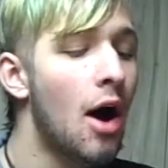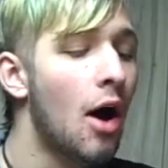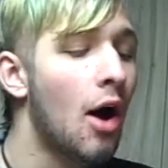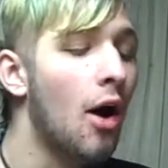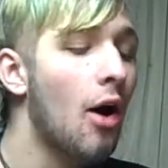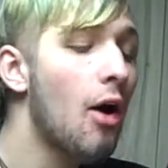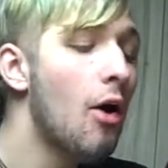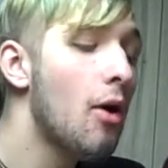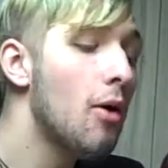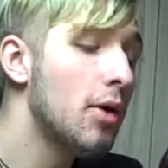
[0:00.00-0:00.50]

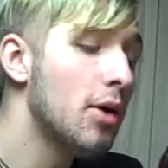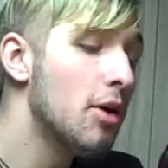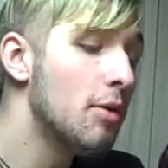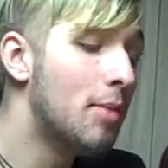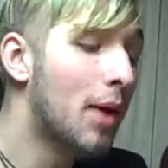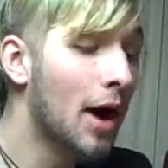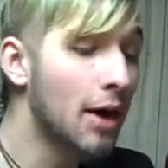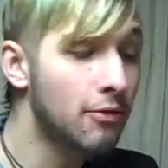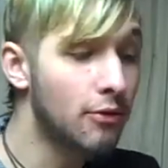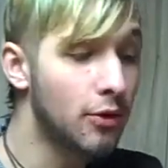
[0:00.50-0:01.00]
"Oh, you
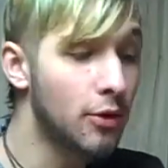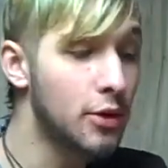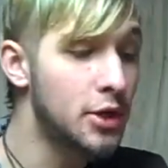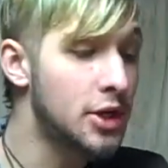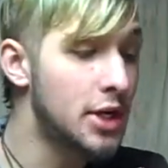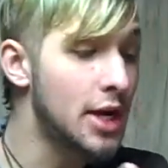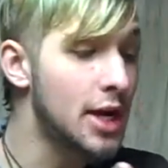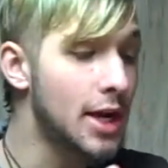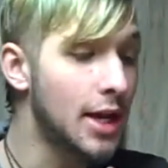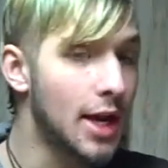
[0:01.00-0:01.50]
bought
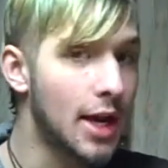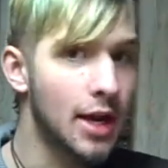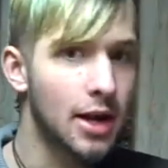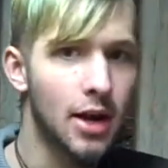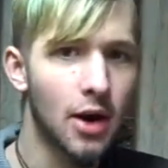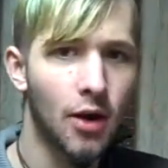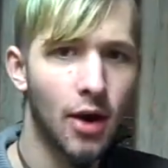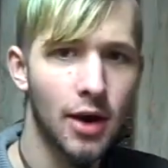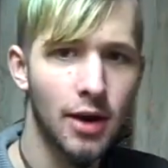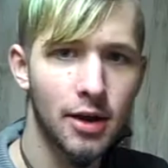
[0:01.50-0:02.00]
fushigi."
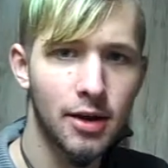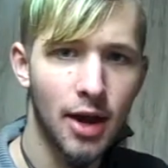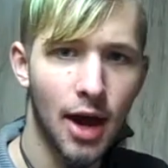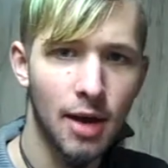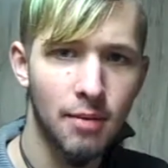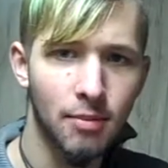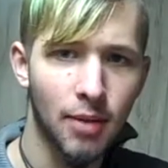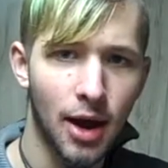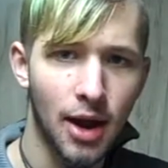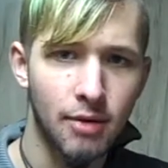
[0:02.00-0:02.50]
No, I did
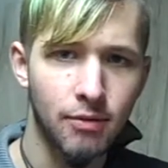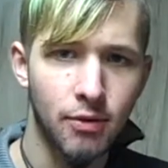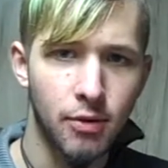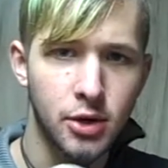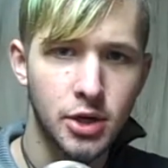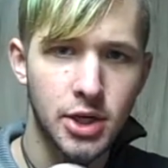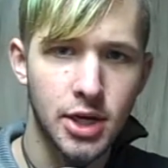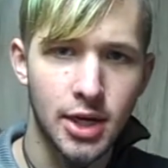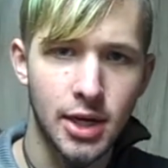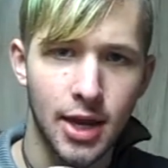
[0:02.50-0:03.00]
not buy
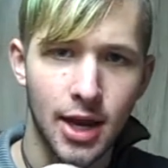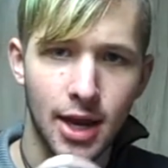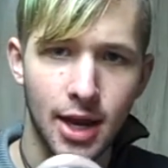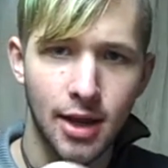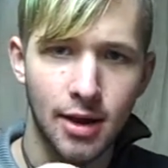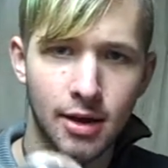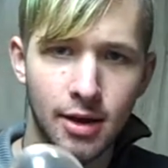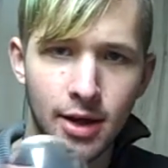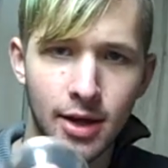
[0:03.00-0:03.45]
fushigi.